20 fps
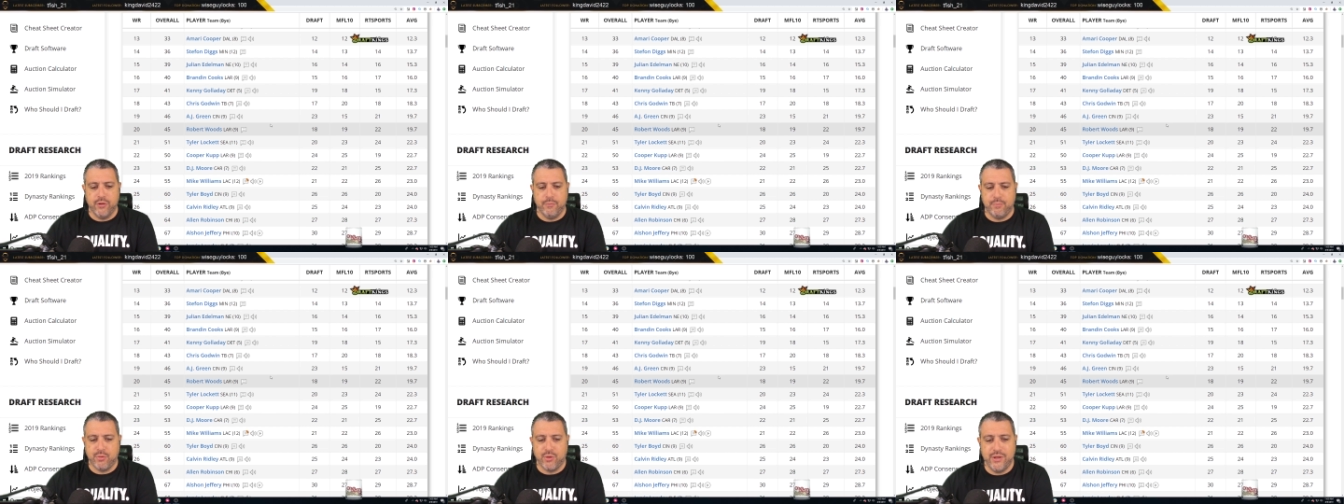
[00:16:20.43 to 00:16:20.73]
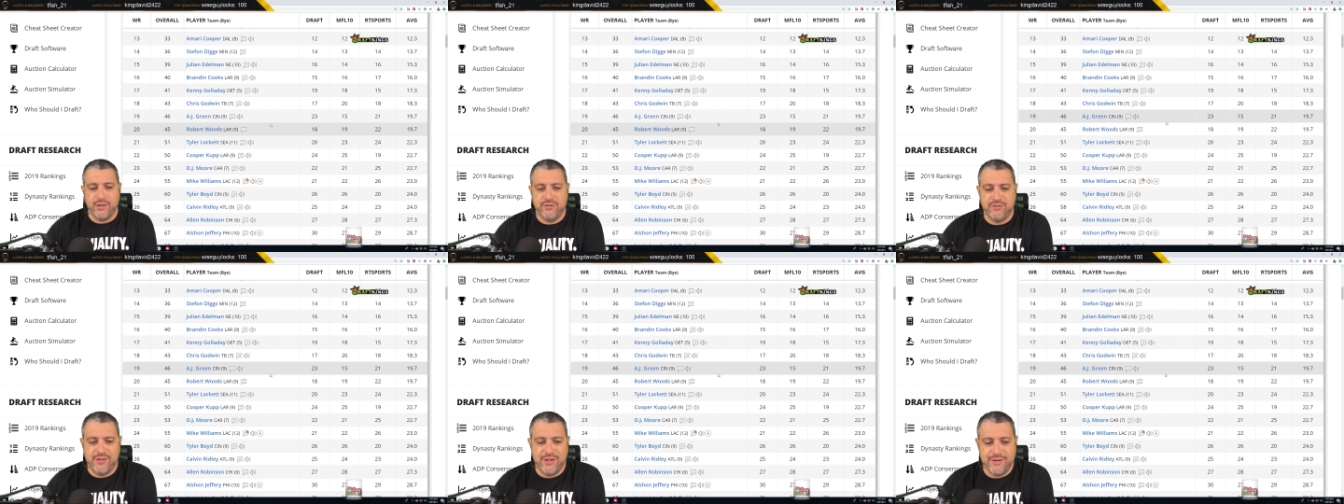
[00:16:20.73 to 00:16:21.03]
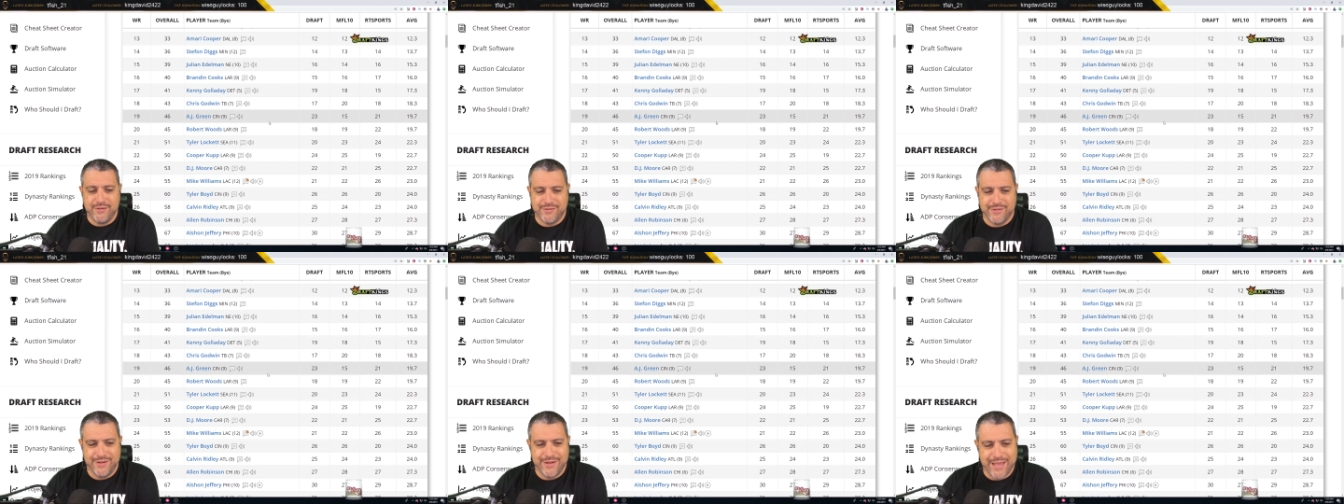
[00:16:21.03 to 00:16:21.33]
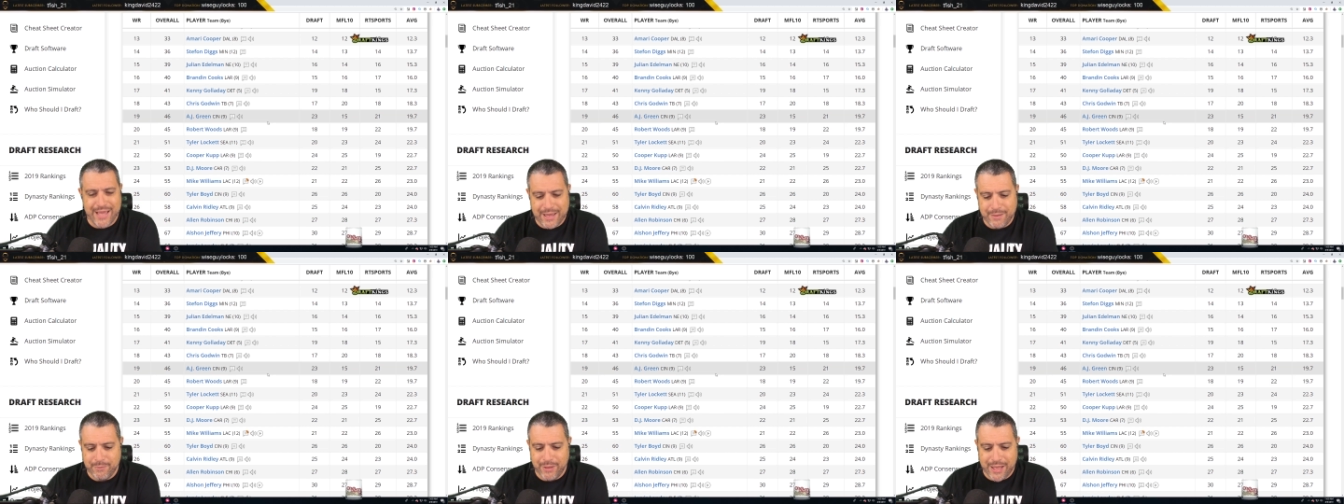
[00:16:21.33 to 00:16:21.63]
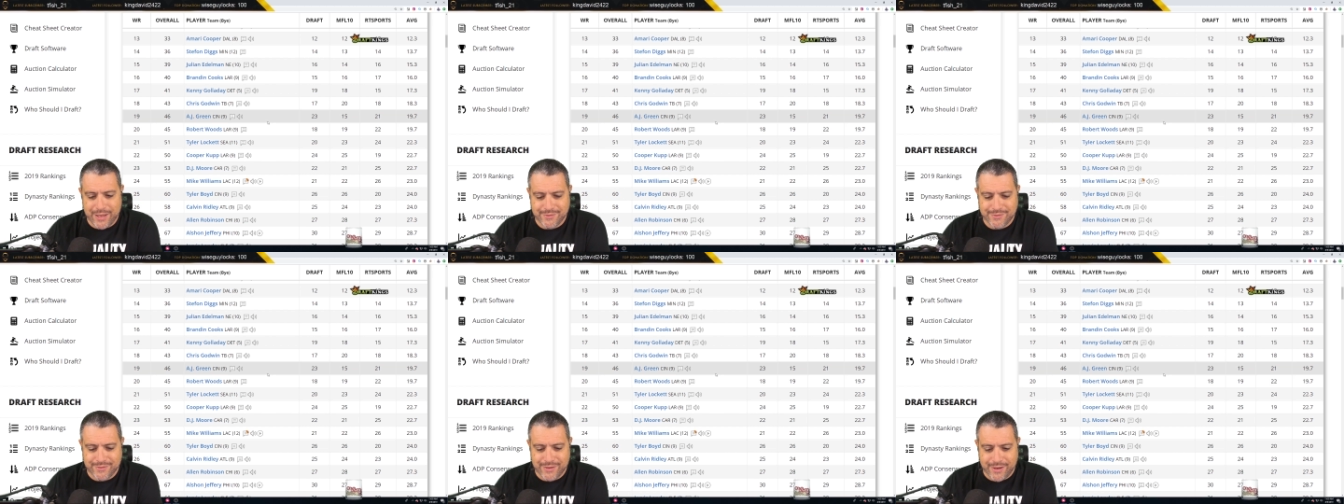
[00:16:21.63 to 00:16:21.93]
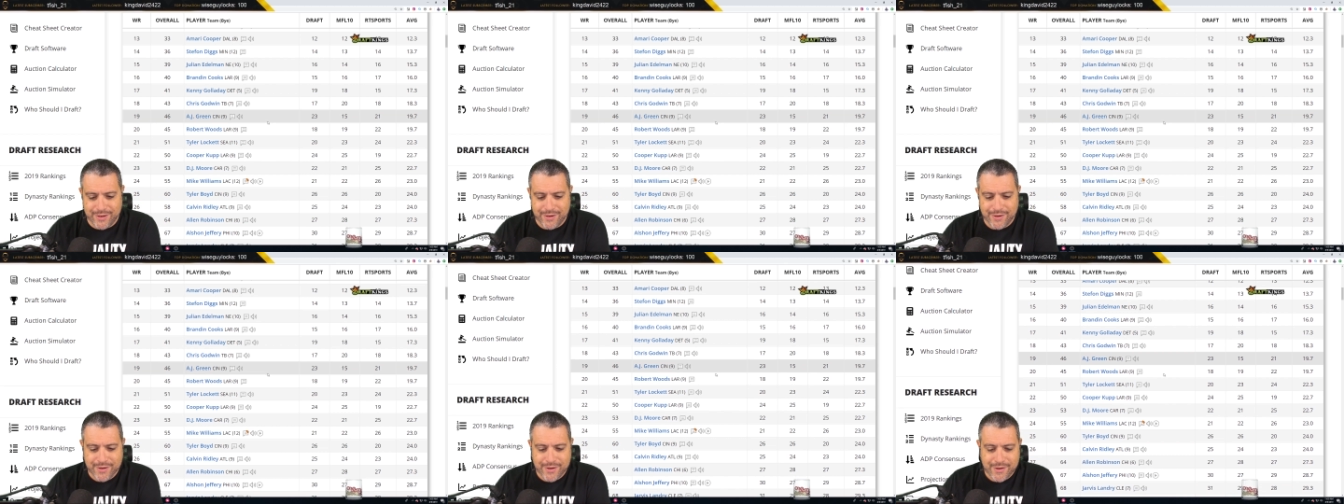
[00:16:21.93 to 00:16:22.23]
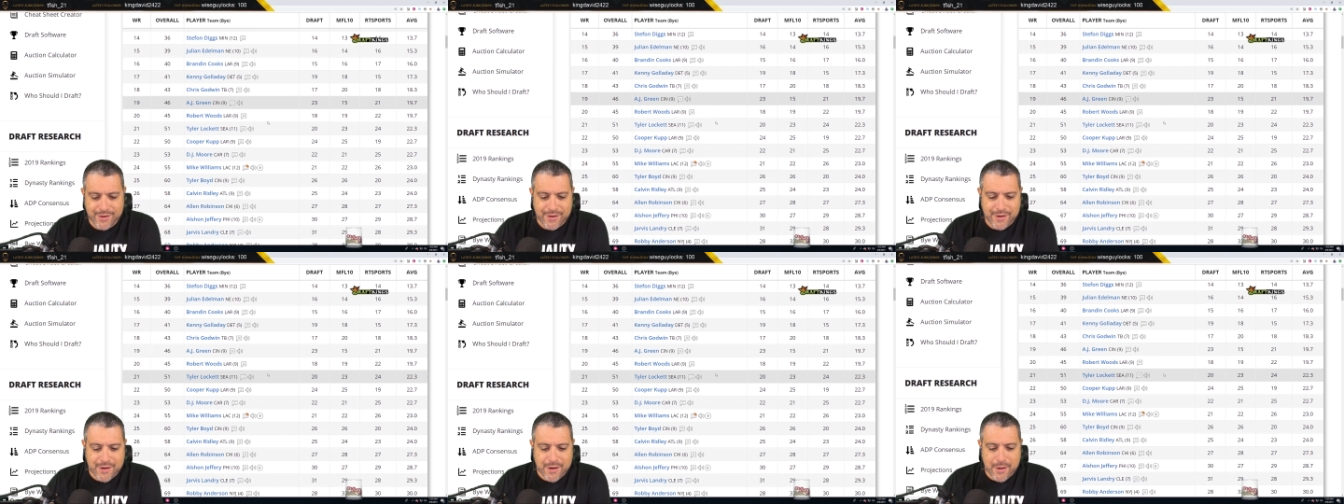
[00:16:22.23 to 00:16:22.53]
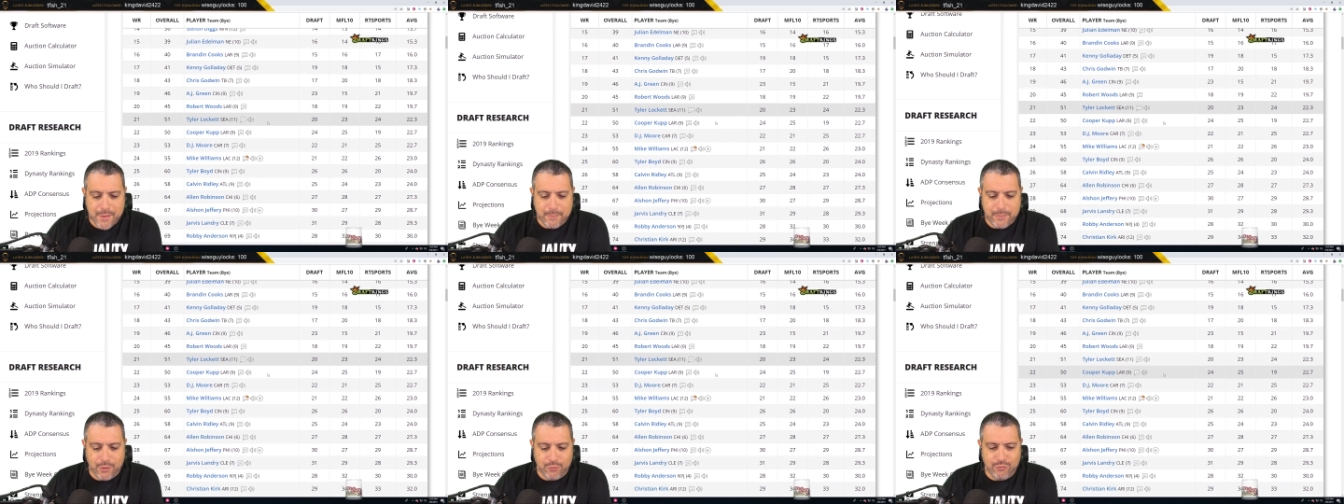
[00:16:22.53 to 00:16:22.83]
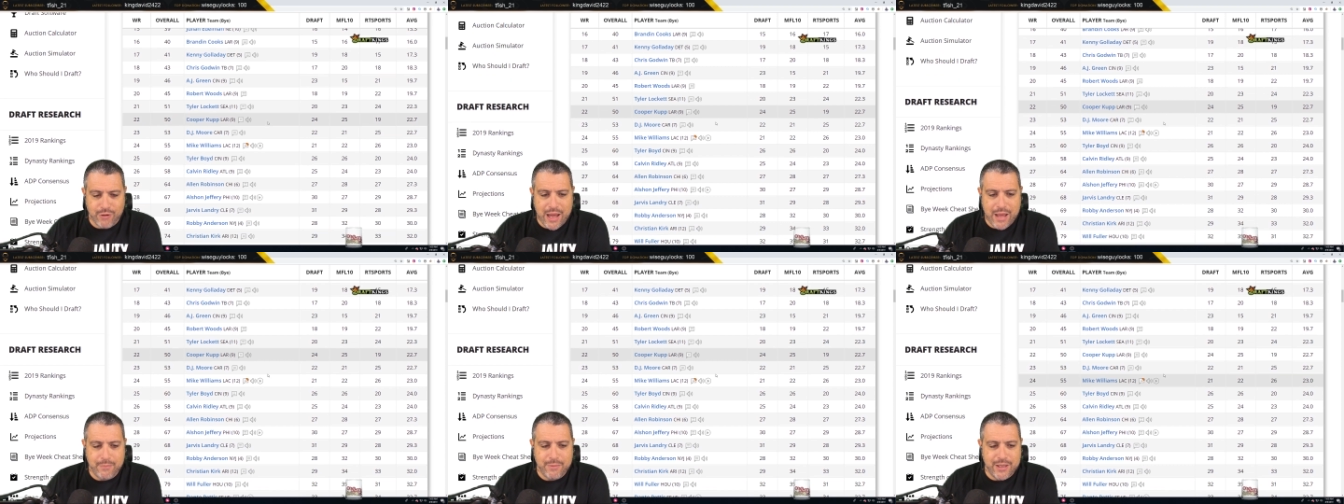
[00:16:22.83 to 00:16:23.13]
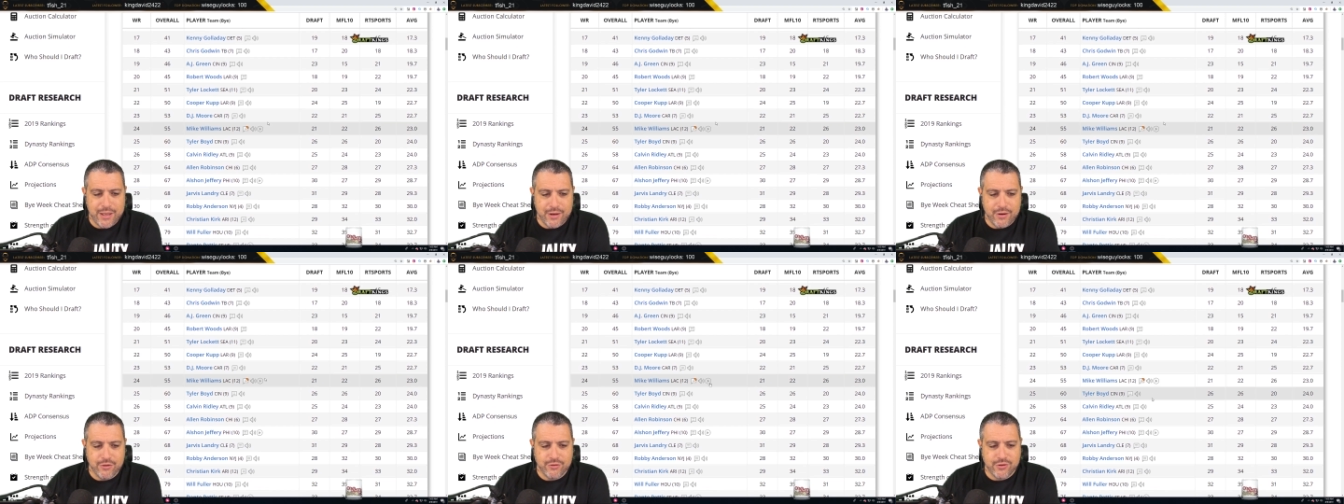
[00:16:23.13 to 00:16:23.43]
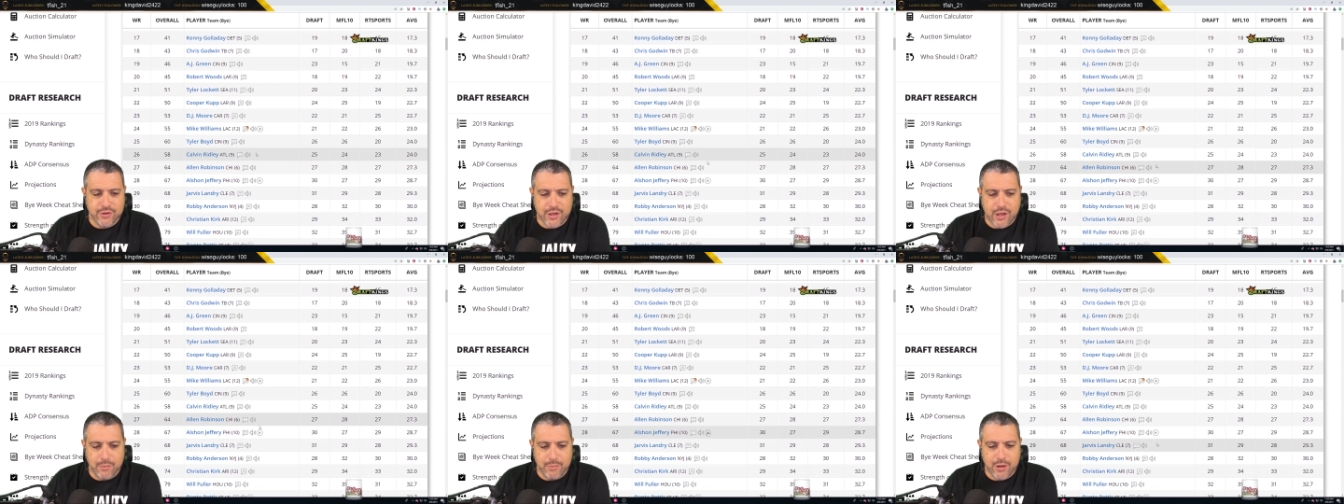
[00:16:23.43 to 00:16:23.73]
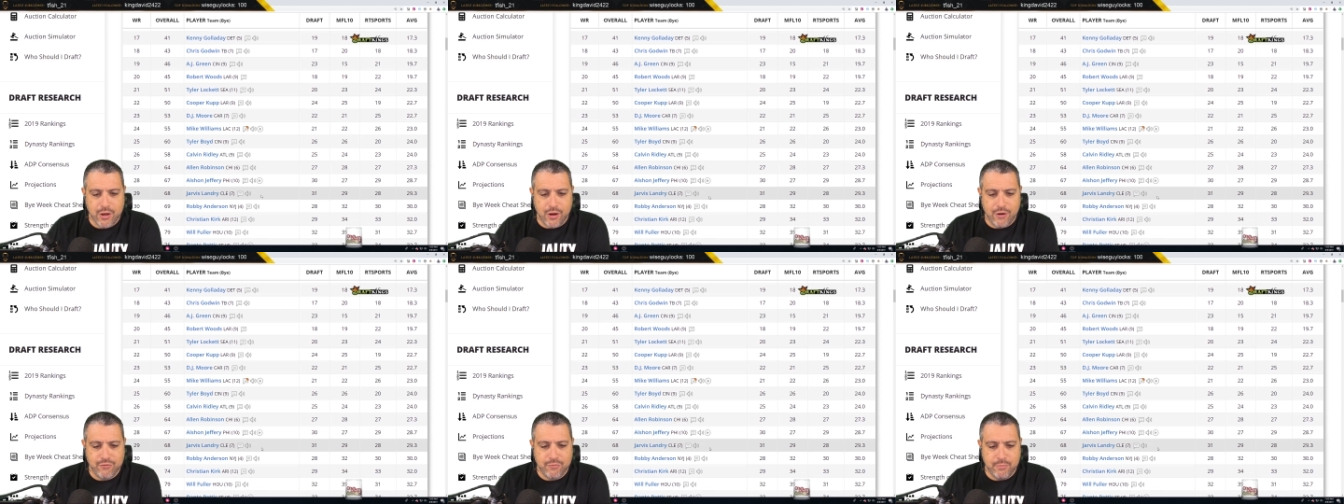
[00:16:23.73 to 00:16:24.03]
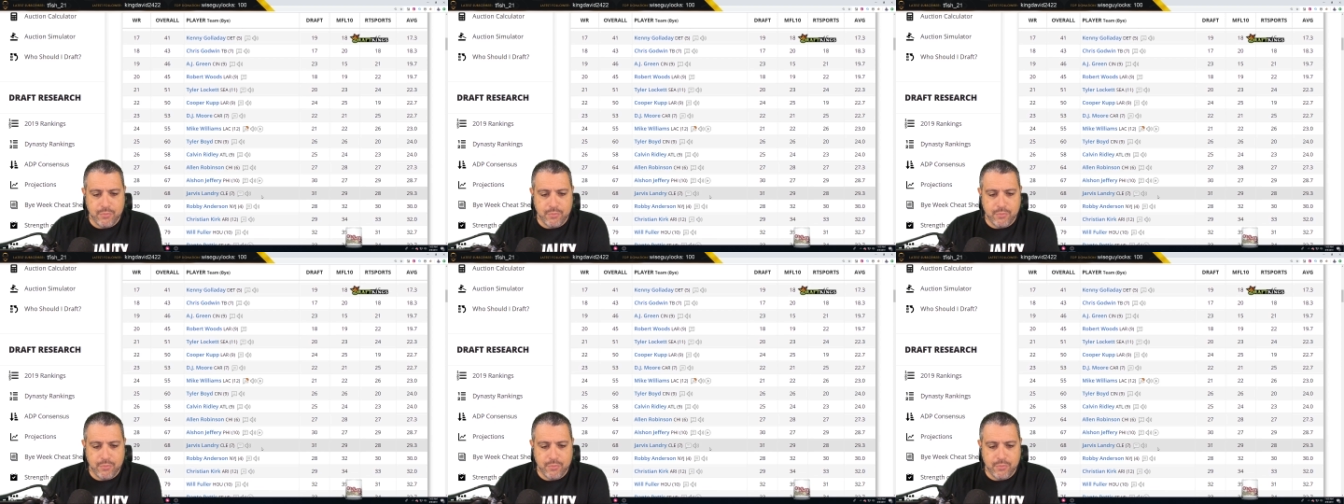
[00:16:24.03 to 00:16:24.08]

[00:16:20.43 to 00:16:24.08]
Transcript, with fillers: preseason game last night. But Robbie Anderson coming off